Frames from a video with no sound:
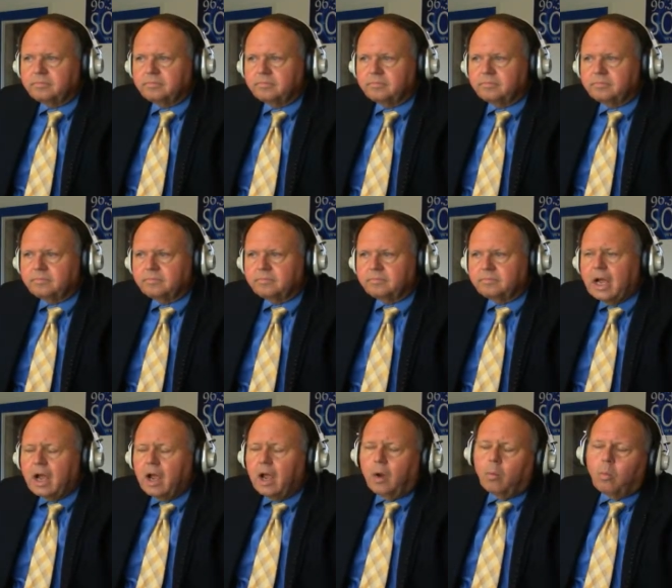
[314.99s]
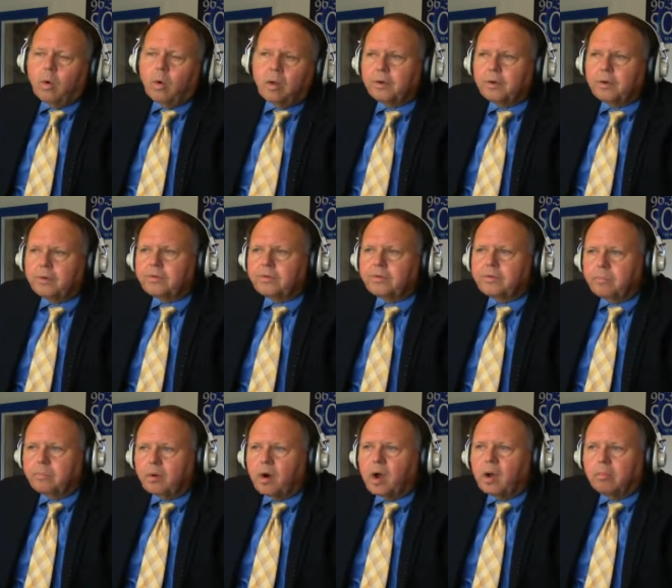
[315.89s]
case? Well, here's the
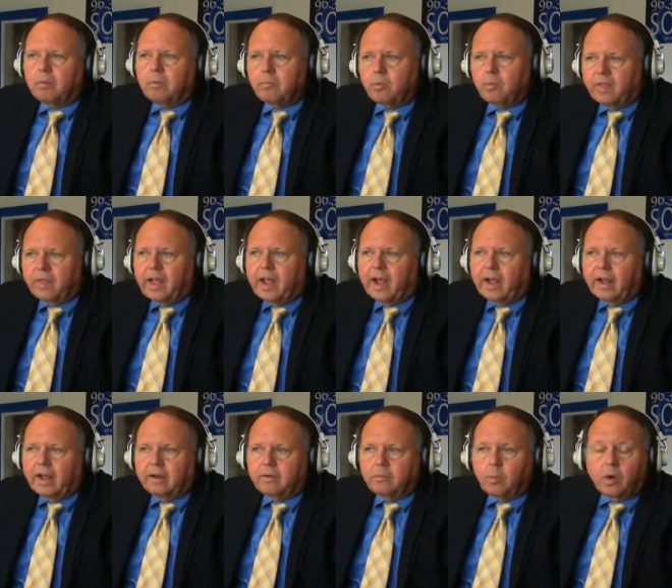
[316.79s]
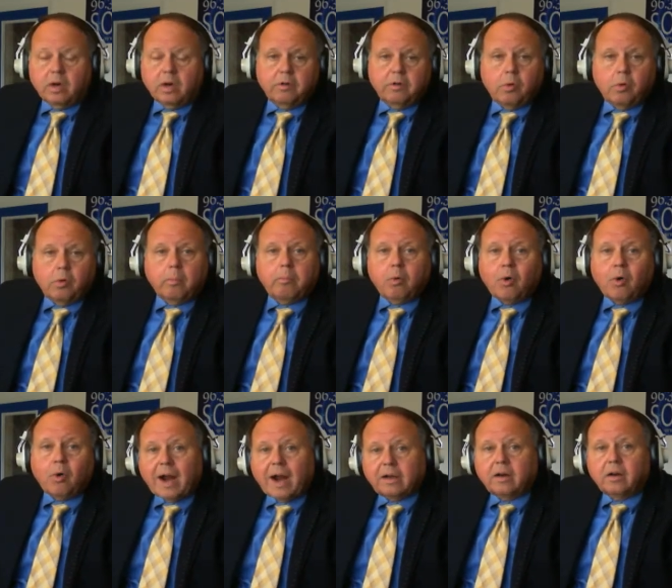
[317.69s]
problem with that. One of a more
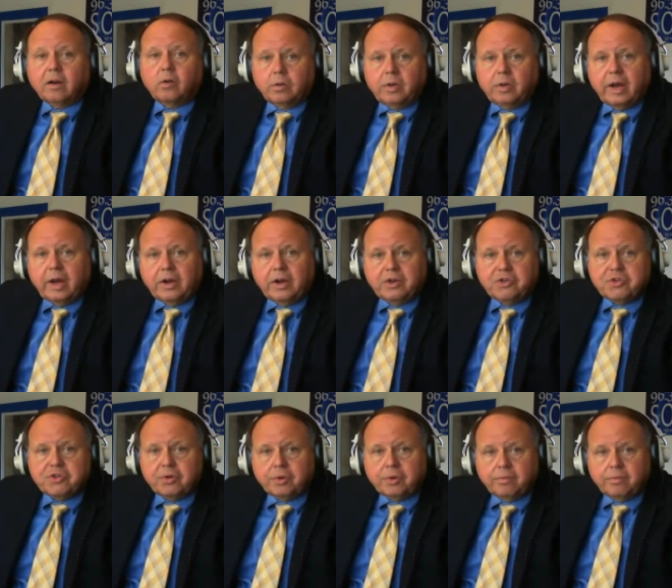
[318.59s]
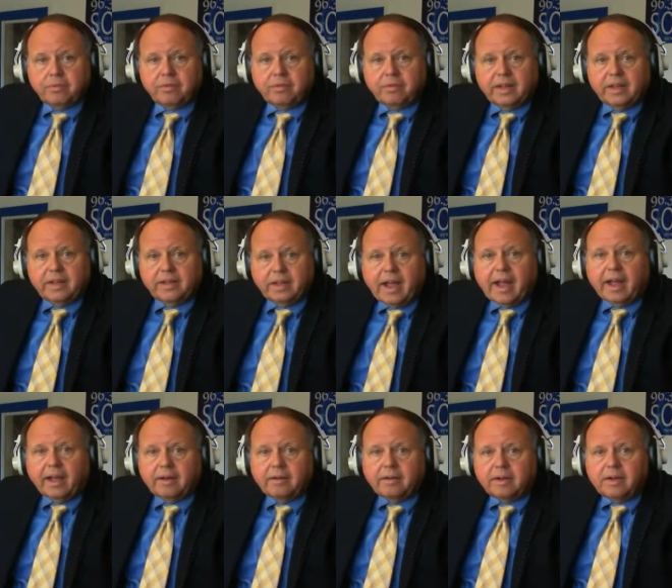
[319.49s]
practical nature than
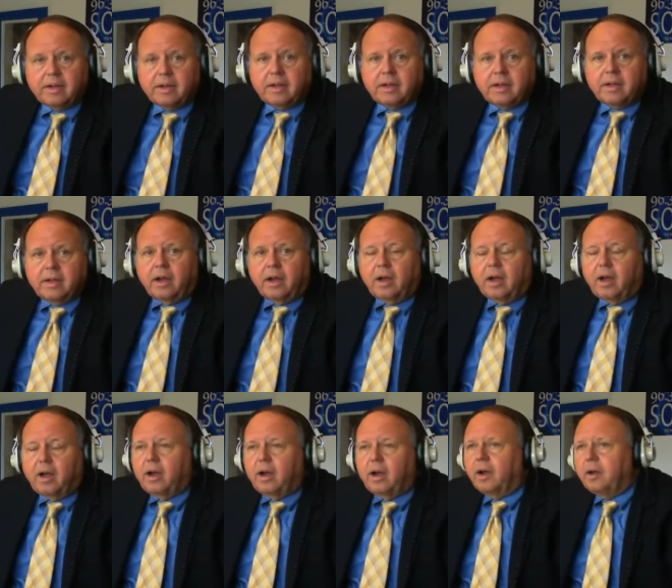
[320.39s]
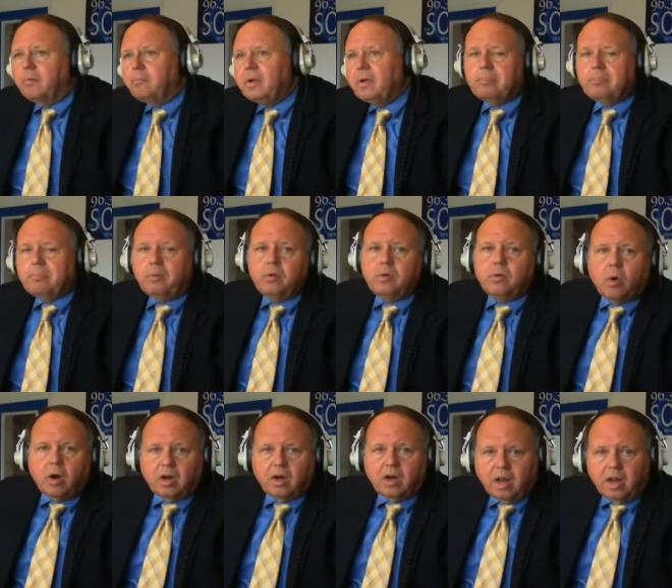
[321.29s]
that. Uh, people who
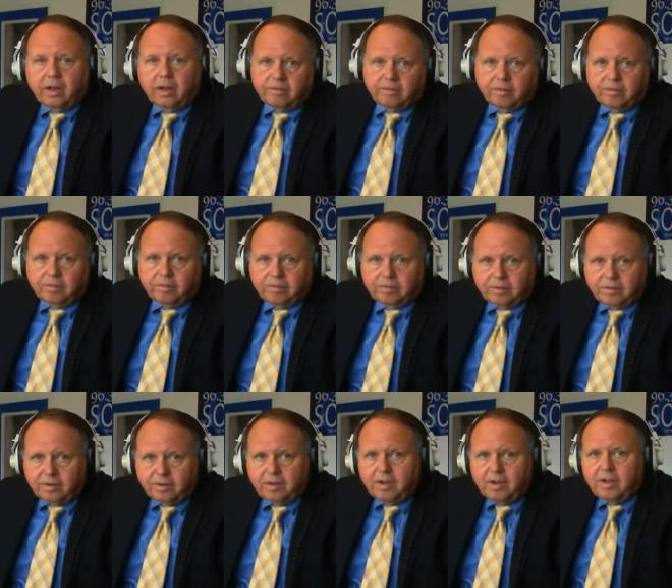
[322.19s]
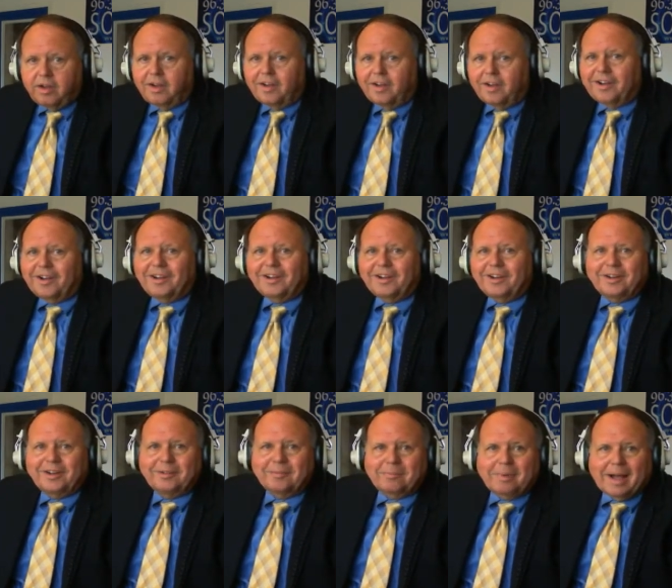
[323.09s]
aren't licensed
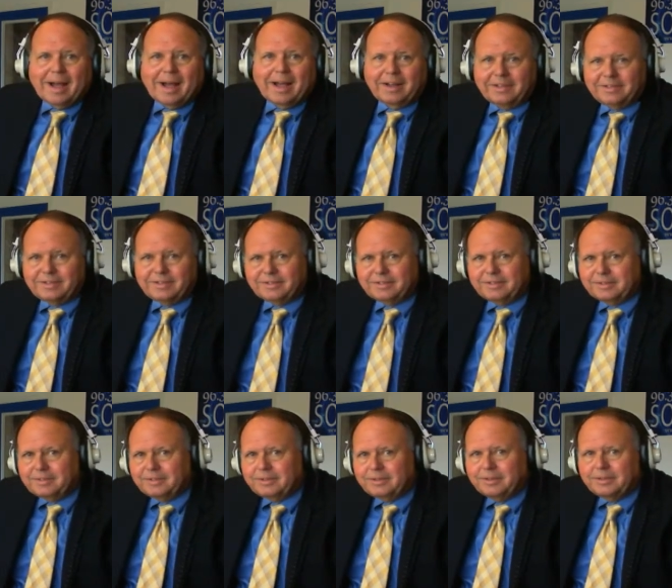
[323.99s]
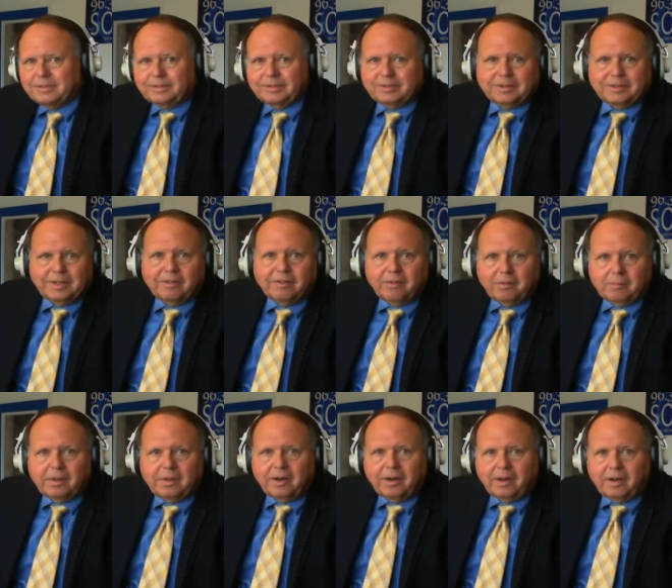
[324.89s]
uh, by the, the
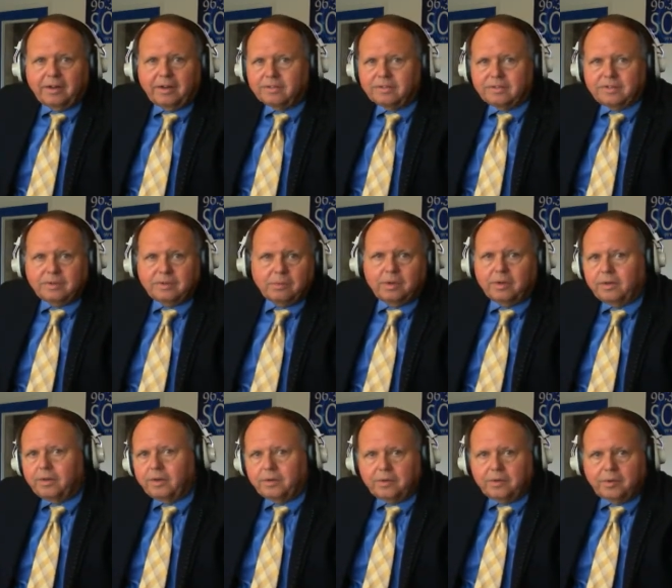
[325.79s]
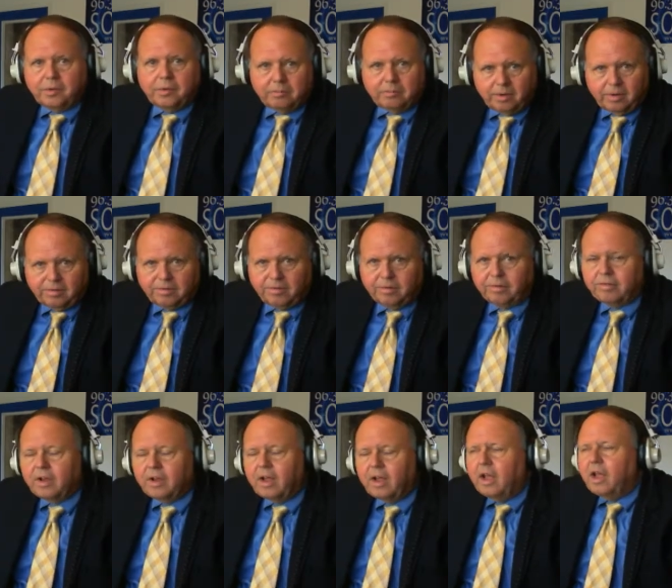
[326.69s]
governmental agency where they're doing
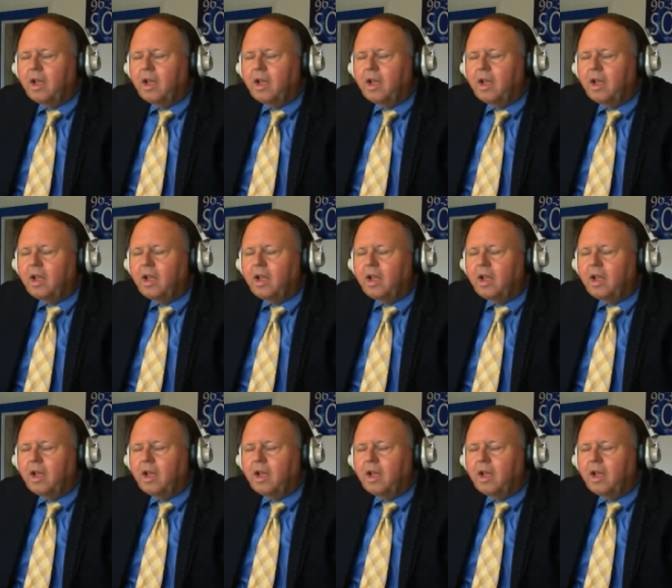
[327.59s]
business.